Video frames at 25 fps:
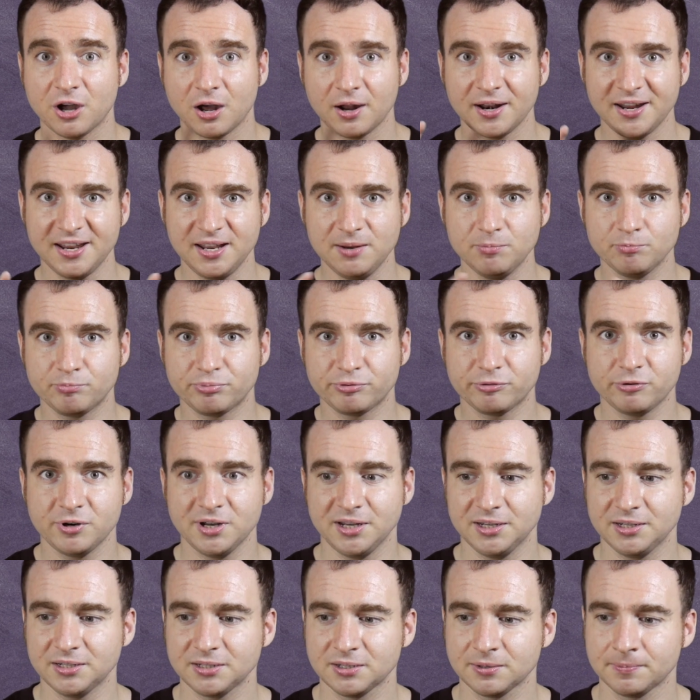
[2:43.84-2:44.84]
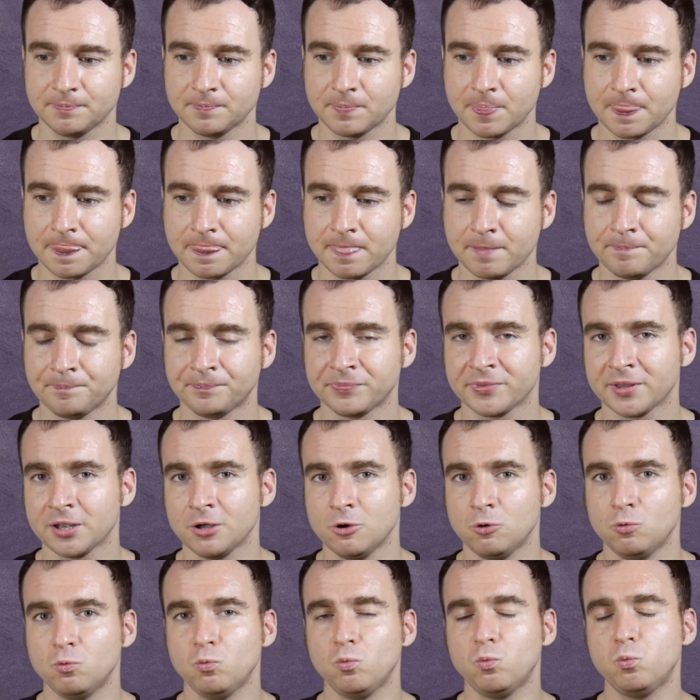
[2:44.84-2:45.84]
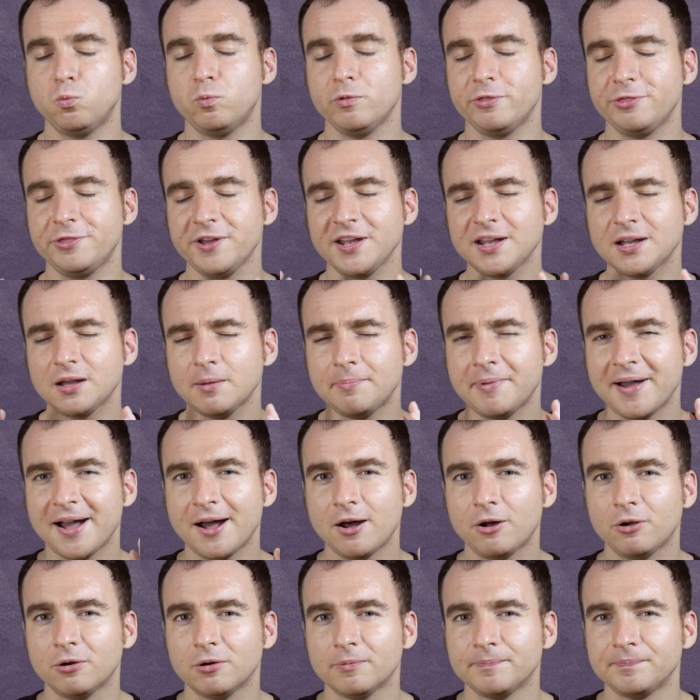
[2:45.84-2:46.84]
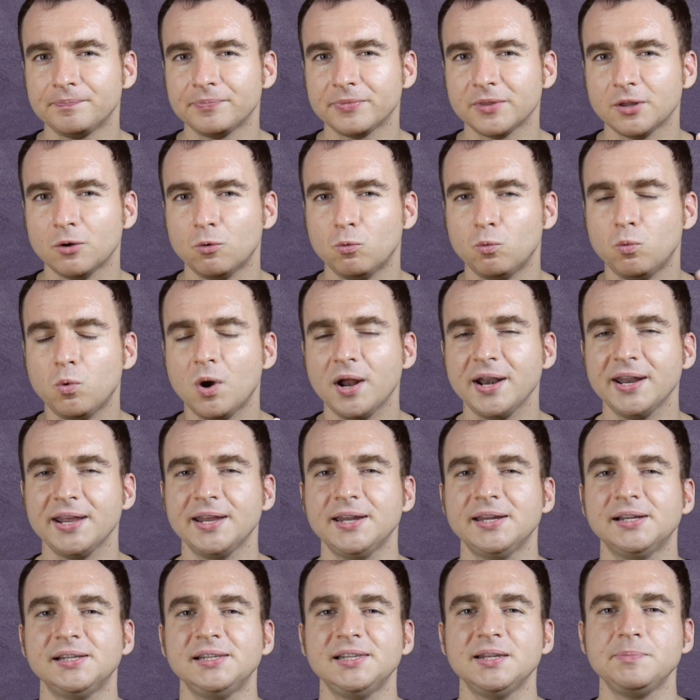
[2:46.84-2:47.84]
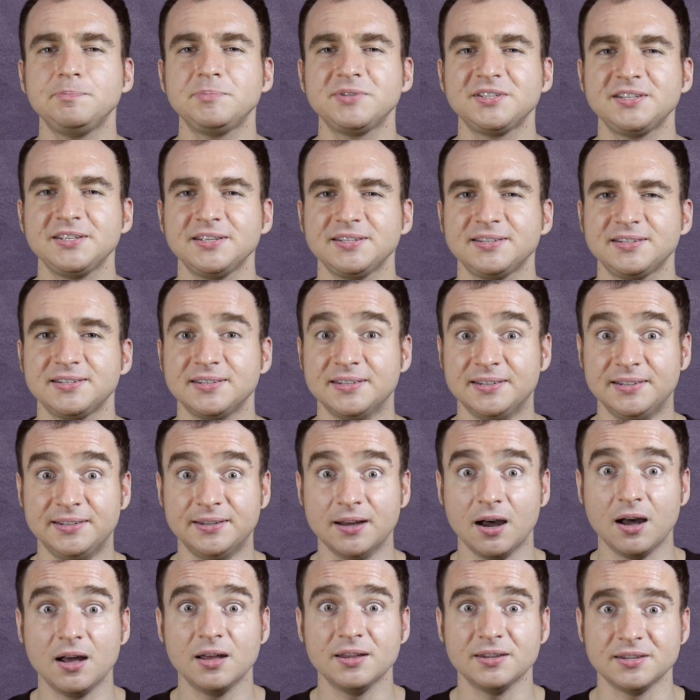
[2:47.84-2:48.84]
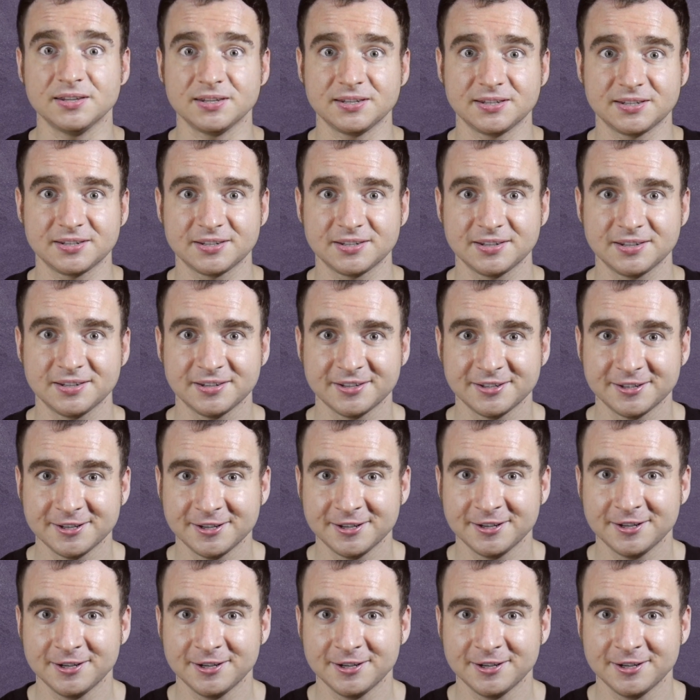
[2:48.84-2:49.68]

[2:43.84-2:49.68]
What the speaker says: not in print. Think about what an ellipsis does.